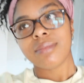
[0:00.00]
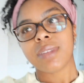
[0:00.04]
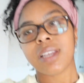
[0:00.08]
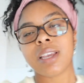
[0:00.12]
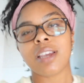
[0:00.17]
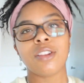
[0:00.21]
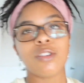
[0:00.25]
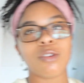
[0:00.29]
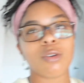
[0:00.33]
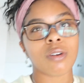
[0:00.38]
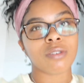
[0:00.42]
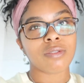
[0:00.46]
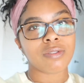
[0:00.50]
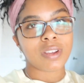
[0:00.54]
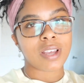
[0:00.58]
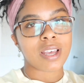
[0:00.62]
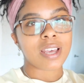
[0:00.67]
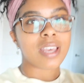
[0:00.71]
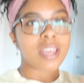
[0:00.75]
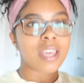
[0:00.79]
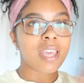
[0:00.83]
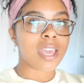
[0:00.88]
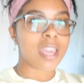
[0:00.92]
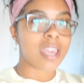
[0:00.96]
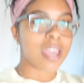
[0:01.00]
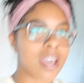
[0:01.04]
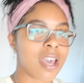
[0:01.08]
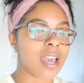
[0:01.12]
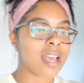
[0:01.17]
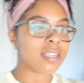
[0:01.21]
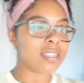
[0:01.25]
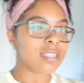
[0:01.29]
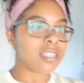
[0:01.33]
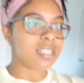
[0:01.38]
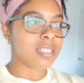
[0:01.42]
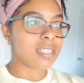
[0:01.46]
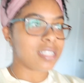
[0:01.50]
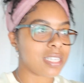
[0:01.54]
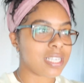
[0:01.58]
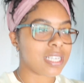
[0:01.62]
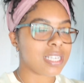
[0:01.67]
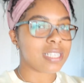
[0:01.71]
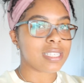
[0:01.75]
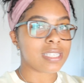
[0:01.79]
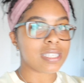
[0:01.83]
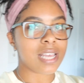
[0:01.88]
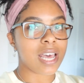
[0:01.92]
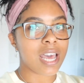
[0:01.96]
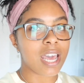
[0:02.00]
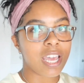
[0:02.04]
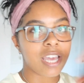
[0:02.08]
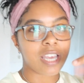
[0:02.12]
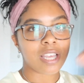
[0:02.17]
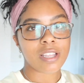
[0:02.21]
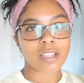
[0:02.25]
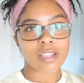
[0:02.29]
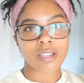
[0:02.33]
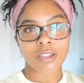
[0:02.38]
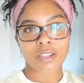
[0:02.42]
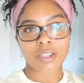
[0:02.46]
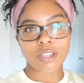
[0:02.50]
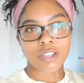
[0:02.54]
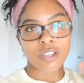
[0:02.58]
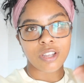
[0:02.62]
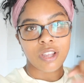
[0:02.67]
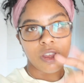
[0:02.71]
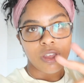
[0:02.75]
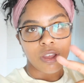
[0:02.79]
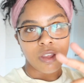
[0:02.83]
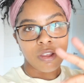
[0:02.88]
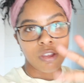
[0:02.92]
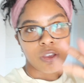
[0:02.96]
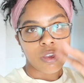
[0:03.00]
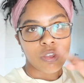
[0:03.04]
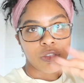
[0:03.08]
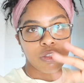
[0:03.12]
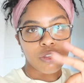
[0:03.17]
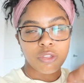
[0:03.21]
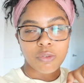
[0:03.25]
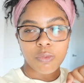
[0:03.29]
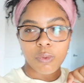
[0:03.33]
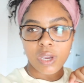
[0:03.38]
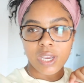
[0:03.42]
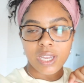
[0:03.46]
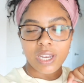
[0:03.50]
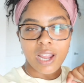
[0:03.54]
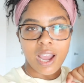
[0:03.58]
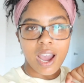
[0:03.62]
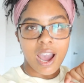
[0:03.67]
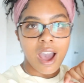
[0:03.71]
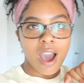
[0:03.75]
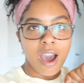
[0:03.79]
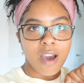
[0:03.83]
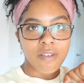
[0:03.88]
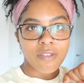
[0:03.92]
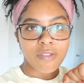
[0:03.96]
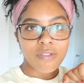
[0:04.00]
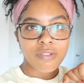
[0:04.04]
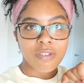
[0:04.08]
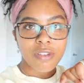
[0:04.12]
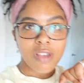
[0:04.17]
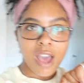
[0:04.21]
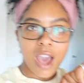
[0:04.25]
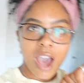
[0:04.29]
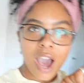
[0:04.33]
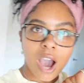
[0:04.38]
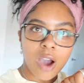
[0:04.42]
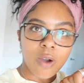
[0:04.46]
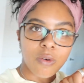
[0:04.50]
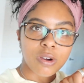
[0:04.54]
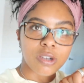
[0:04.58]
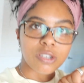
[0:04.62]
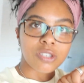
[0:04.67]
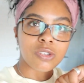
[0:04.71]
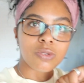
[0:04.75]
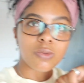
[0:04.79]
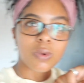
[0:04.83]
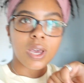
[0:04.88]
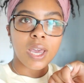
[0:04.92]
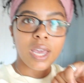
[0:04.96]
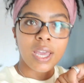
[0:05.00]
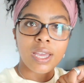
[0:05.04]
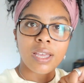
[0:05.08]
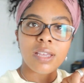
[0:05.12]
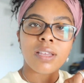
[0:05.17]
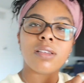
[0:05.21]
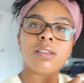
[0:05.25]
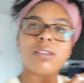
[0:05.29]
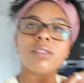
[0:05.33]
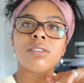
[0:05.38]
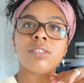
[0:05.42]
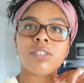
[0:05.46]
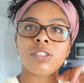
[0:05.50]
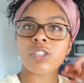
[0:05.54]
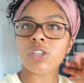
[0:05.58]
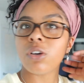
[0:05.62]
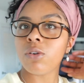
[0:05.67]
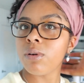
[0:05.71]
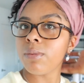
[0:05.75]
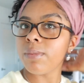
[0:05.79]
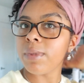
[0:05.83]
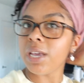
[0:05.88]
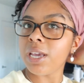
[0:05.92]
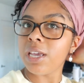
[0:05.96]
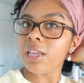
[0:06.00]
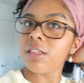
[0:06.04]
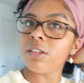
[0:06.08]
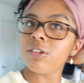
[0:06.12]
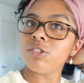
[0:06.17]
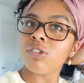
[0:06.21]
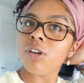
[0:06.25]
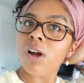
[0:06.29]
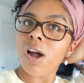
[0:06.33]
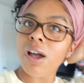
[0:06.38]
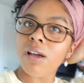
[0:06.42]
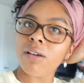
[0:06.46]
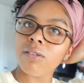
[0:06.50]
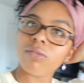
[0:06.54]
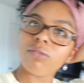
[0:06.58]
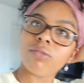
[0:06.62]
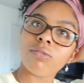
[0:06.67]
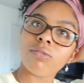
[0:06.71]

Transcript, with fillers: in Norfolk, and DC is like 3.5 hours away, so we're making the drive.